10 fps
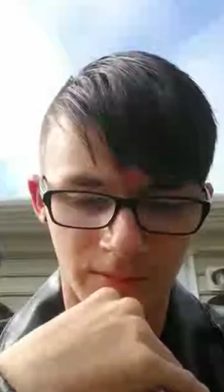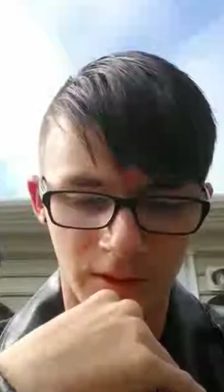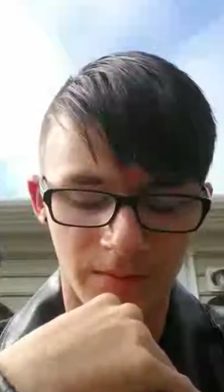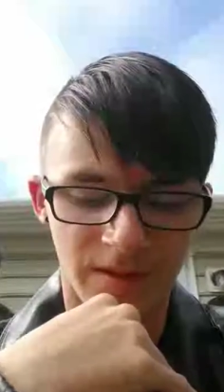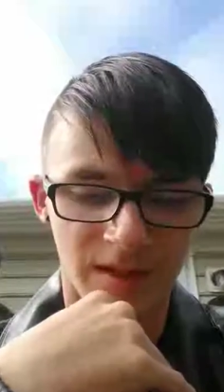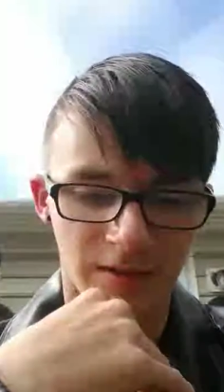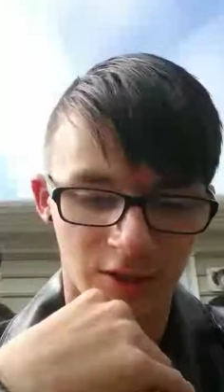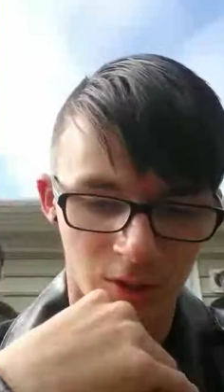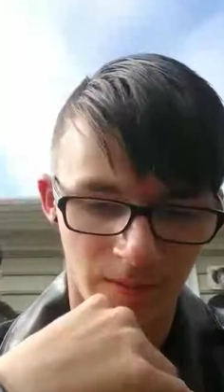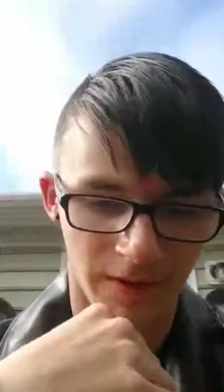to be taking a
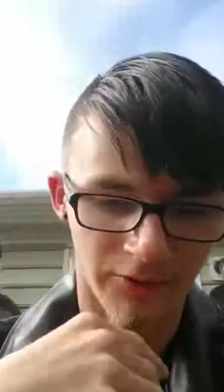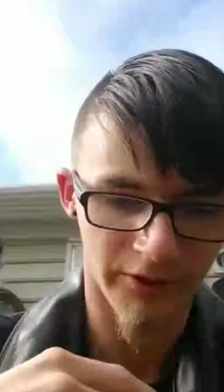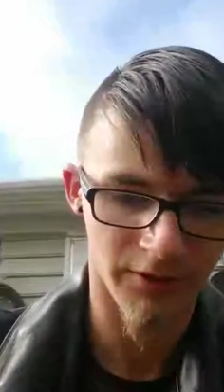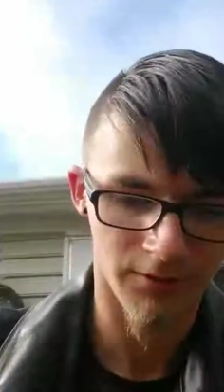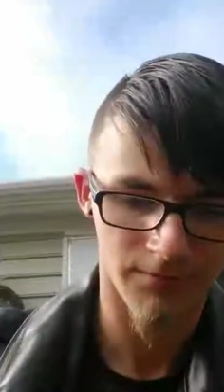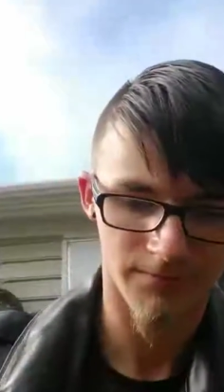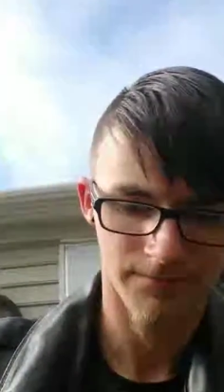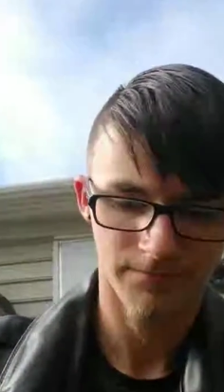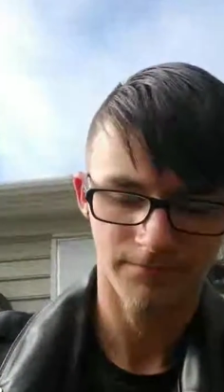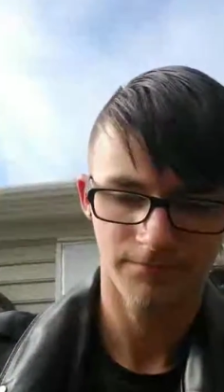trip out there
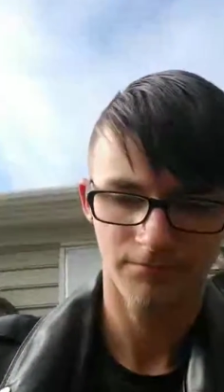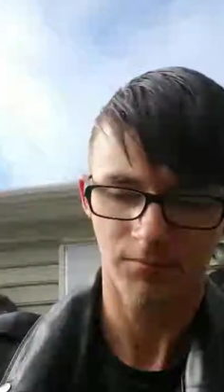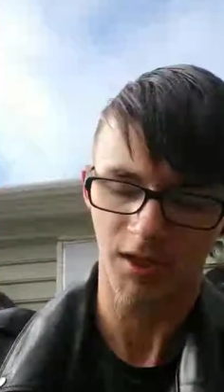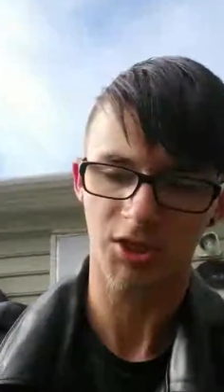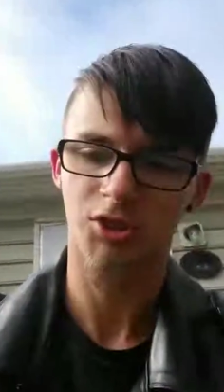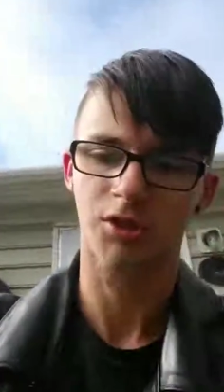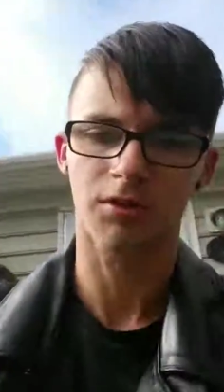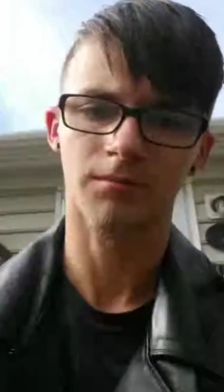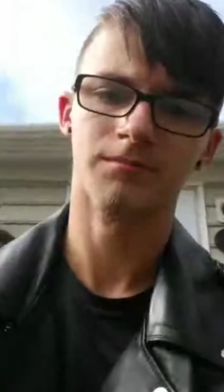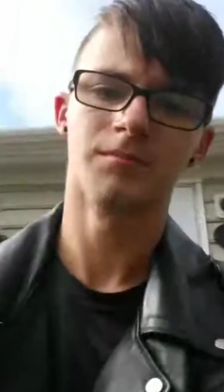next
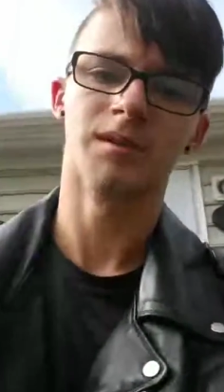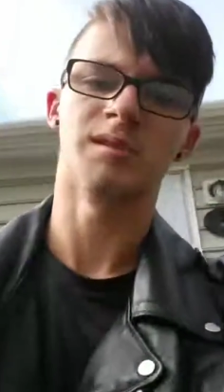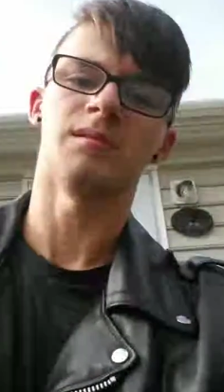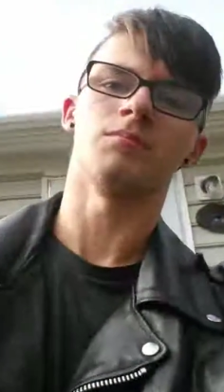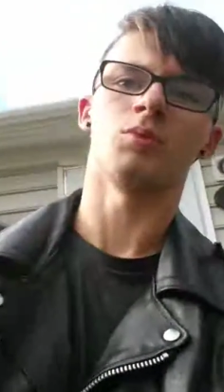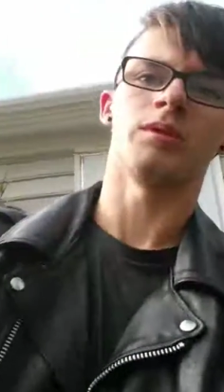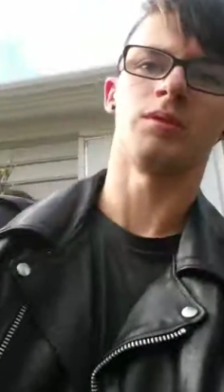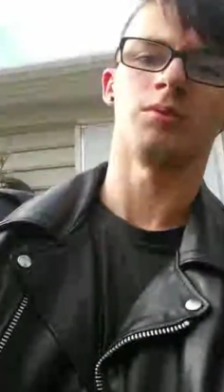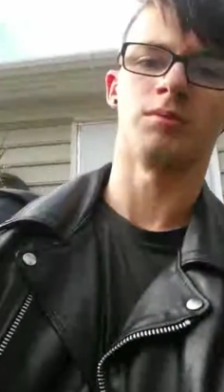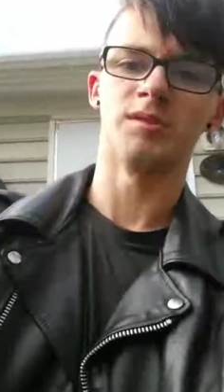year at some point and
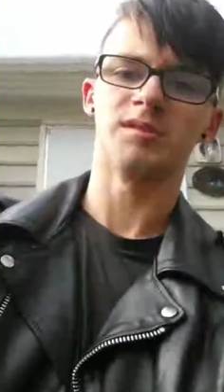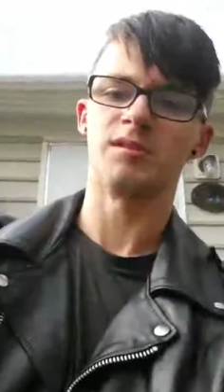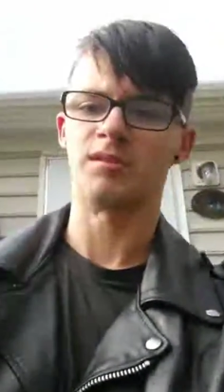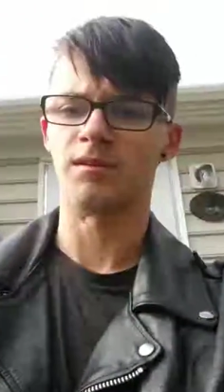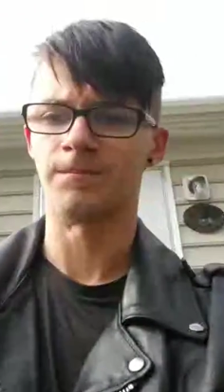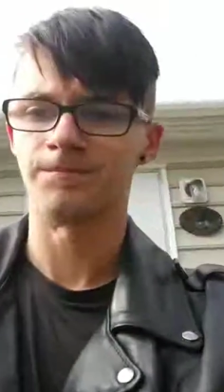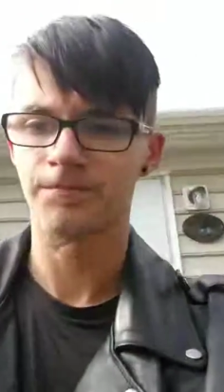going and see them.